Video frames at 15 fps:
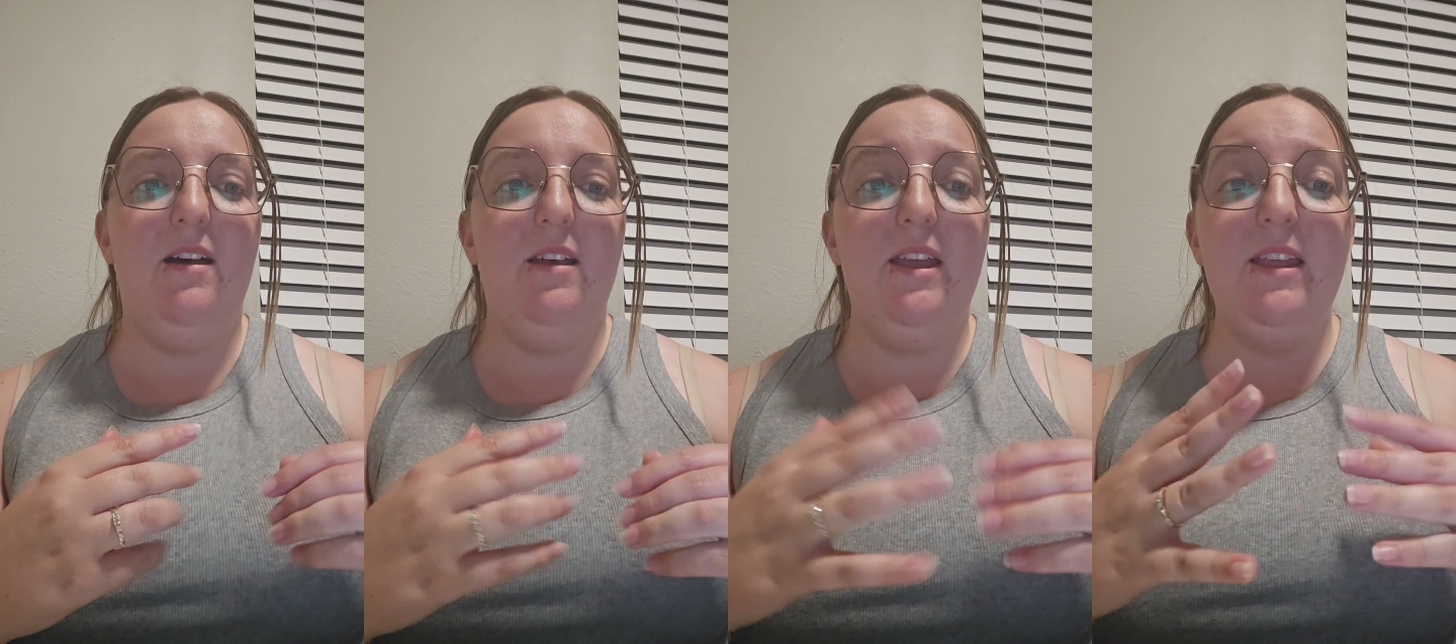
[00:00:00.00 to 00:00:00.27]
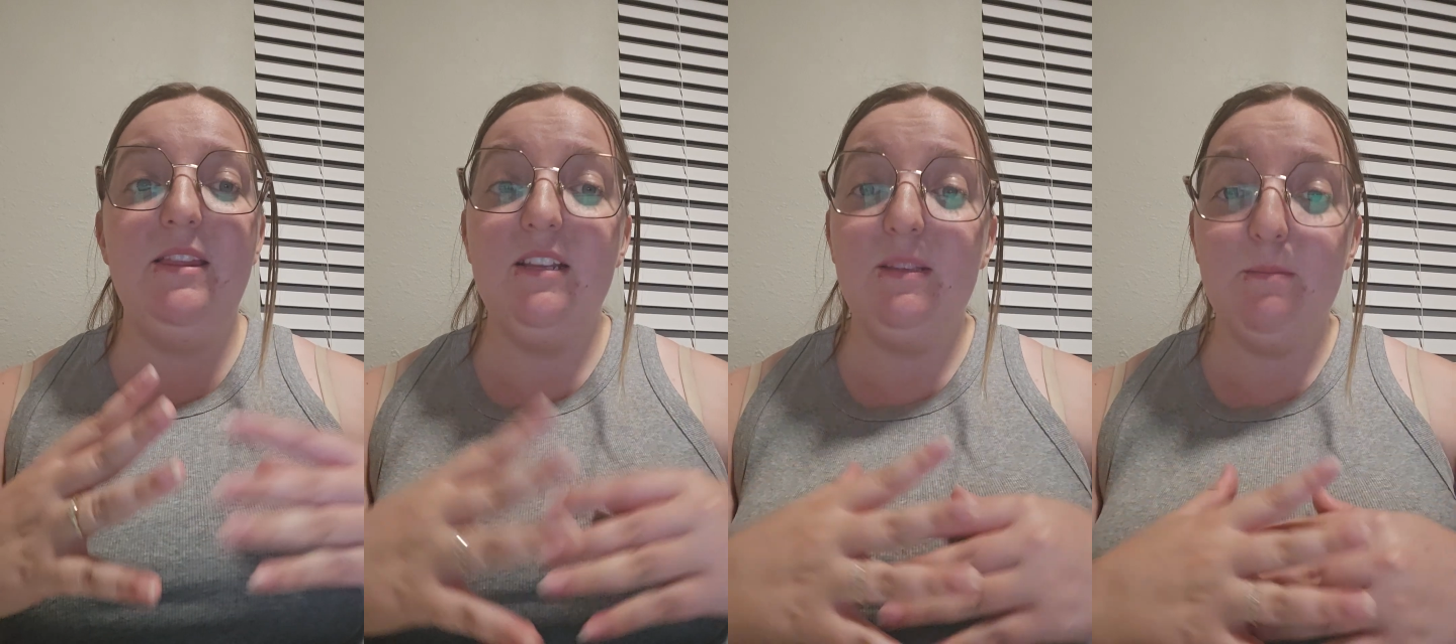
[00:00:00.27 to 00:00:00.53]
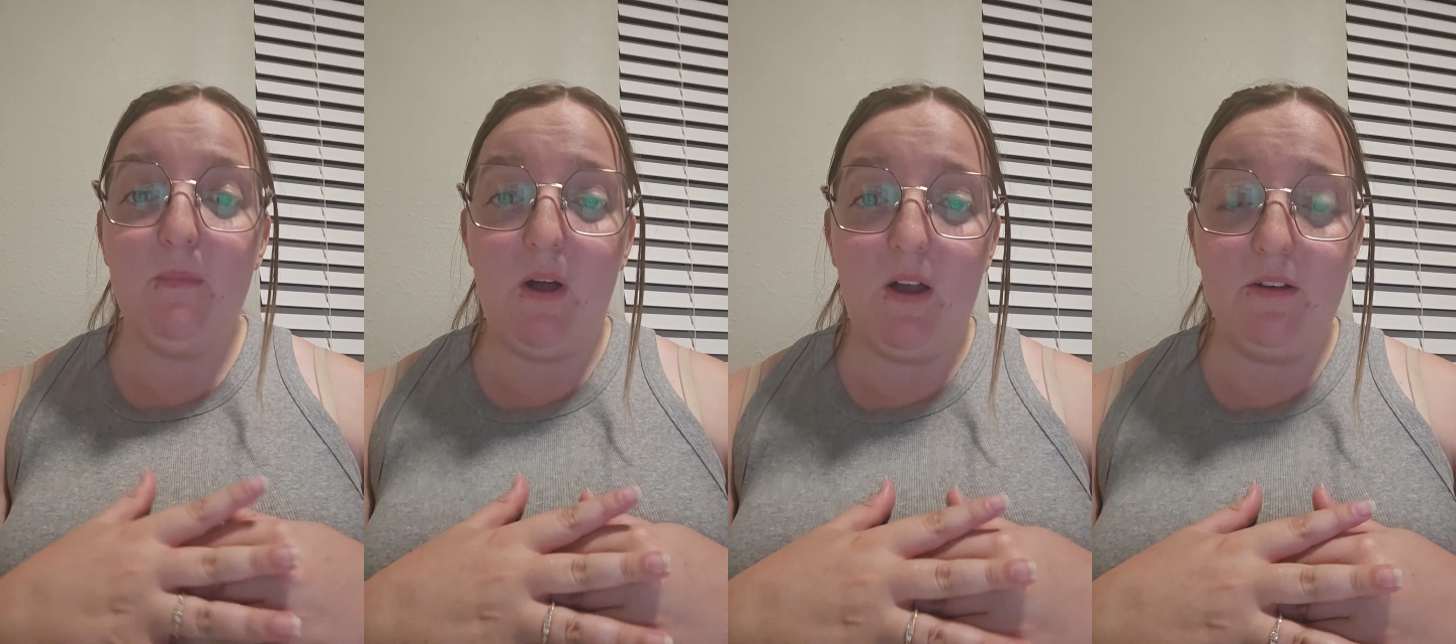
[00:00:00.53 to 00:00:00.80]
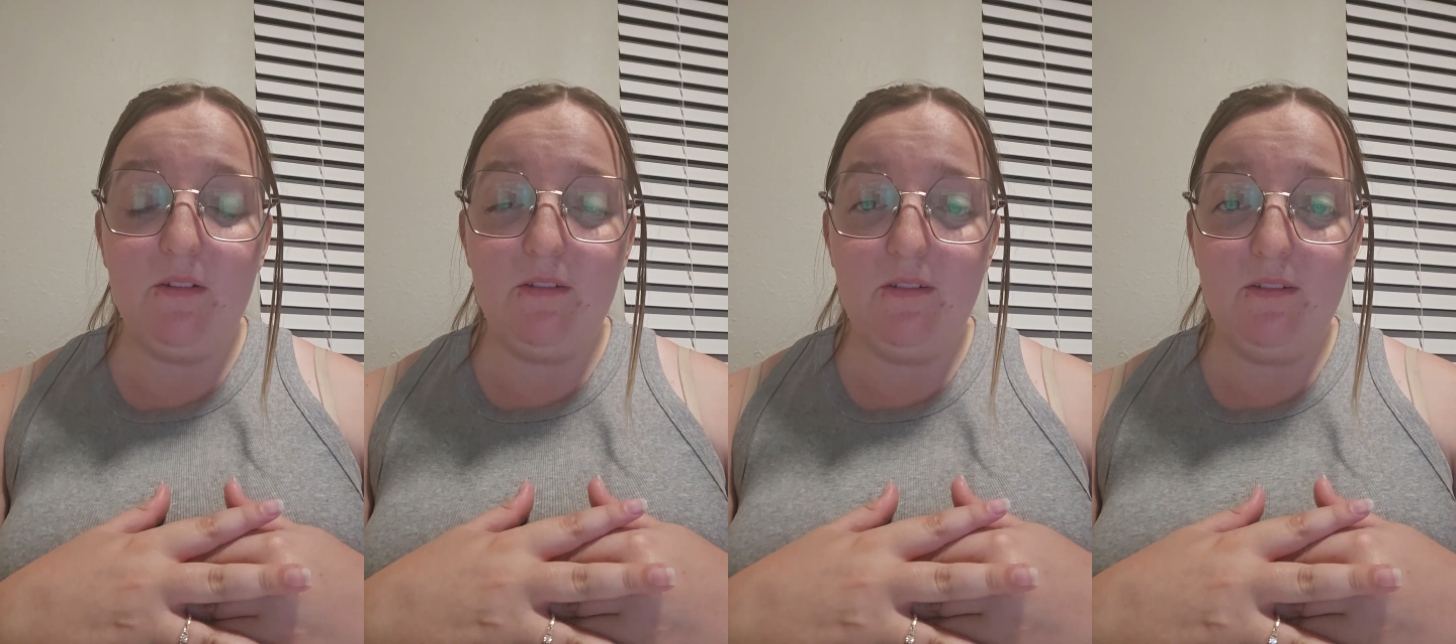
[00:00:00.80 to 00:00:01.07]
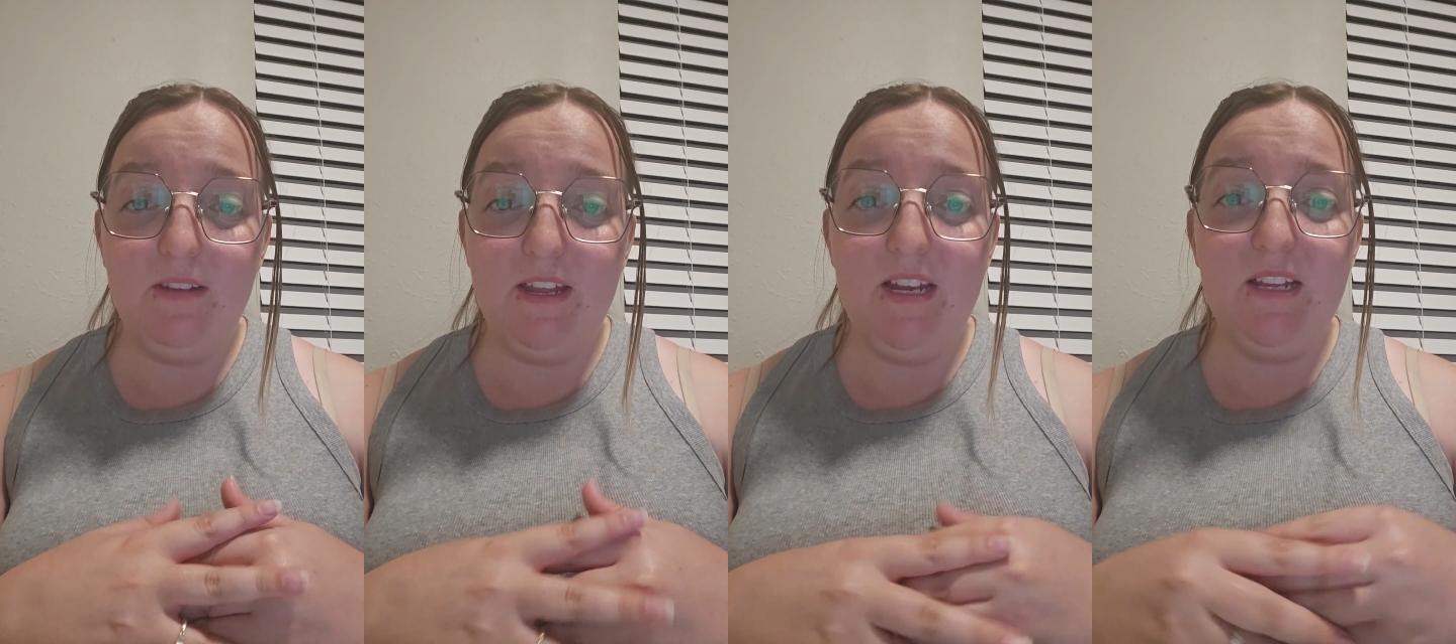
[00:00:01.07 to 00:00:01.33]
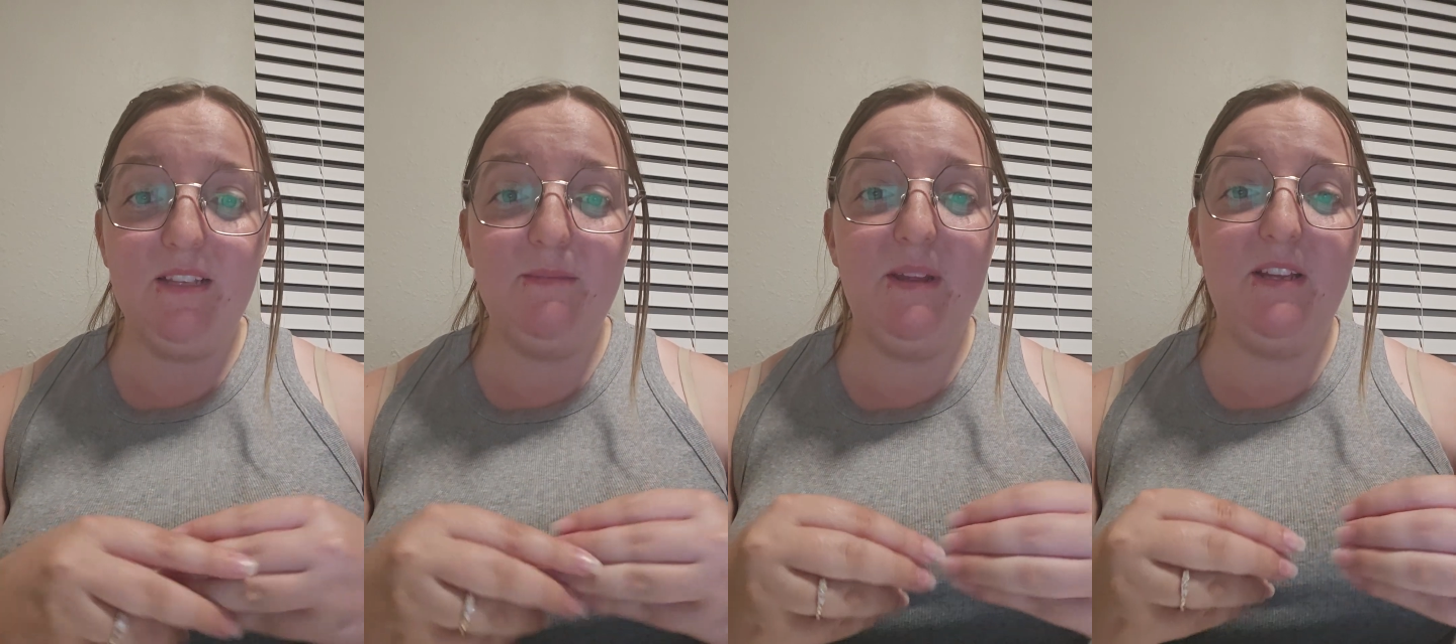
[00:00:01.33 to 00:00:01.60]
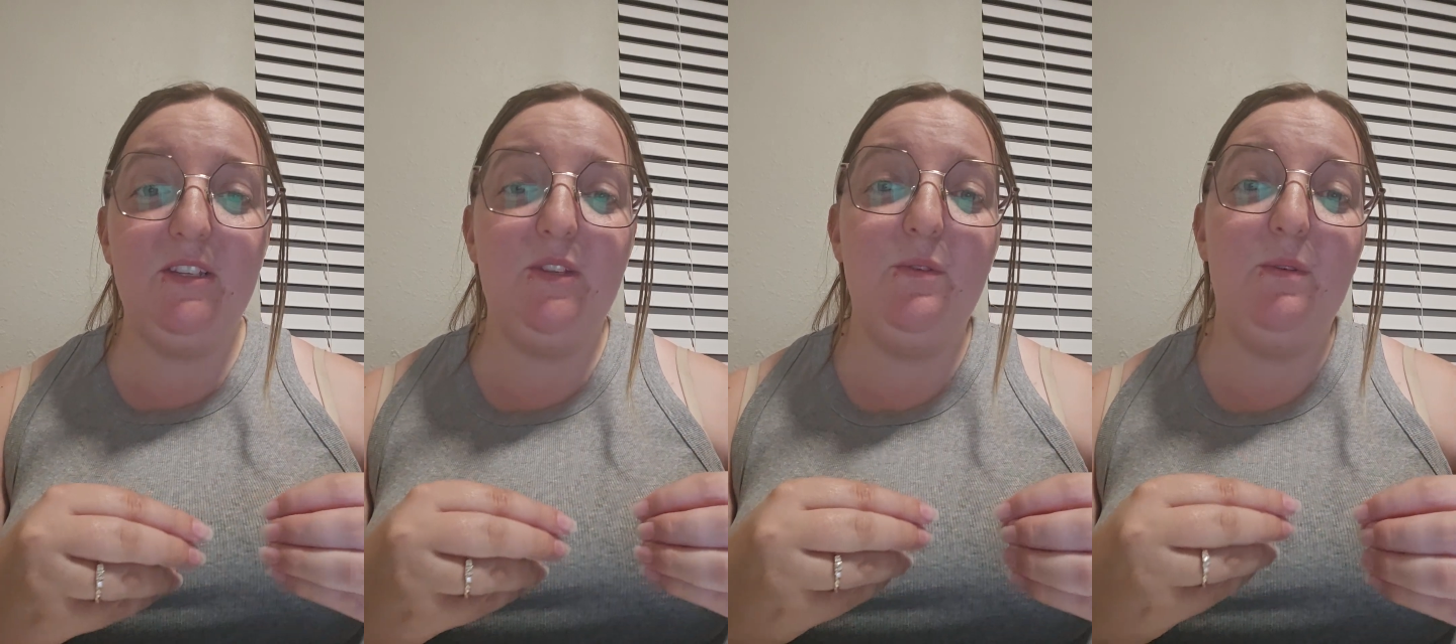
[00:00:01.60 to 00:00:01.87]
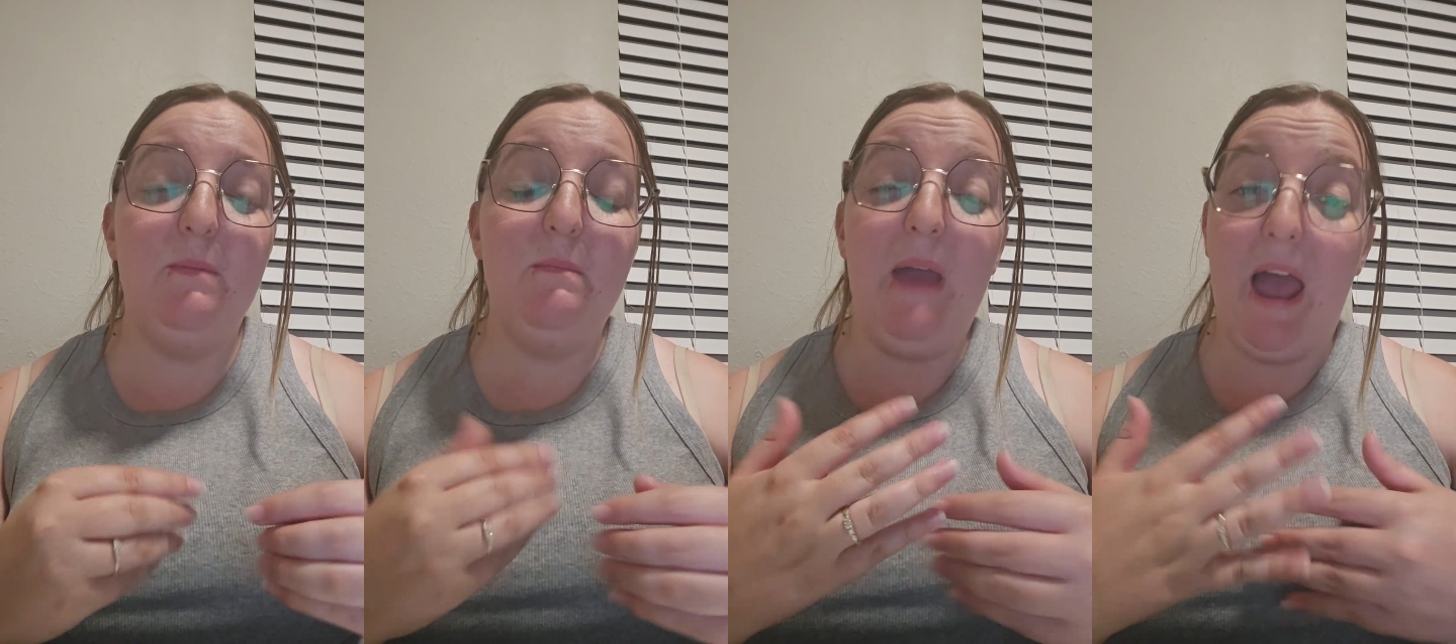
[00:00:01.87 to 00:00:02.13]
In this model, it is meant to
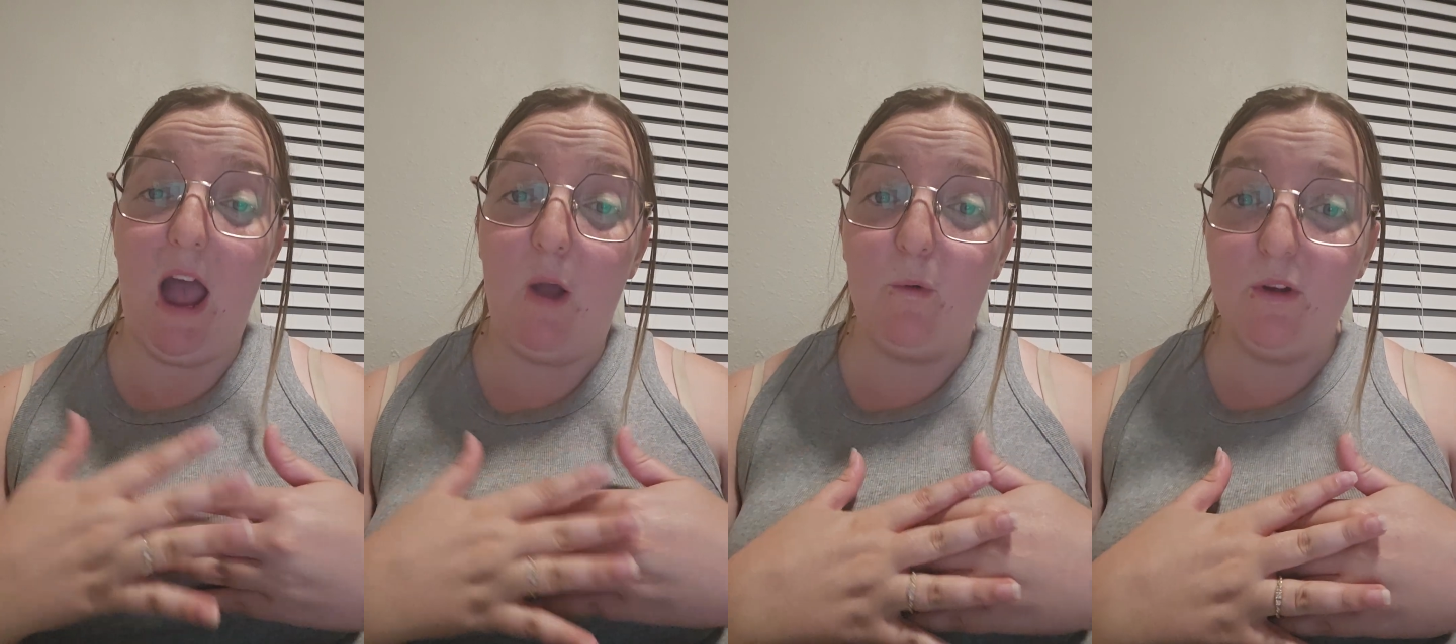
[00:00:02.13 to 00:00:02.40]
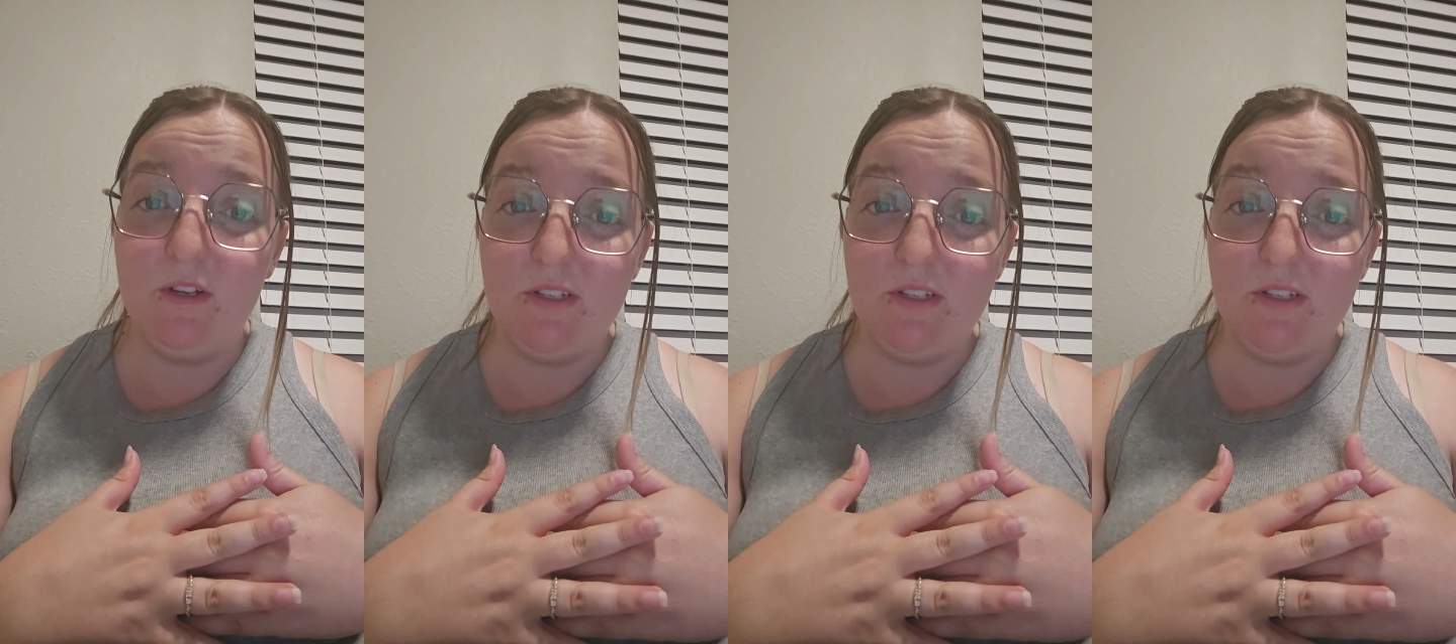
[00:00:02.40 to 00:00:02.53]
empower